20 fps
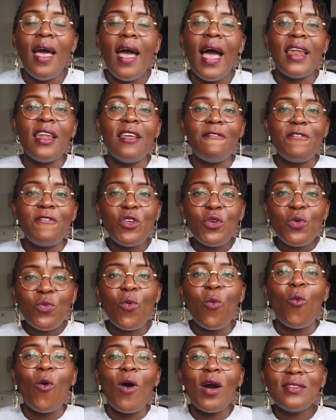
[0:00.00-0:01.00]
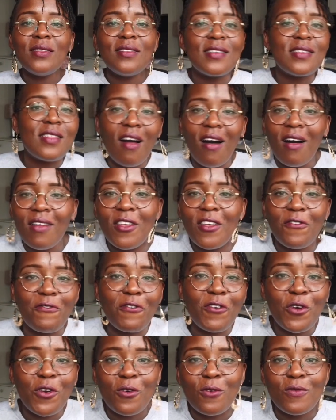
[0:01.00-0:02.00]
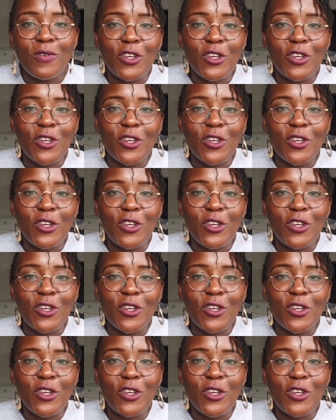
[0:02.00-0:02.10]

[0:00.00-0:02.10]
And if you want to start on the frugal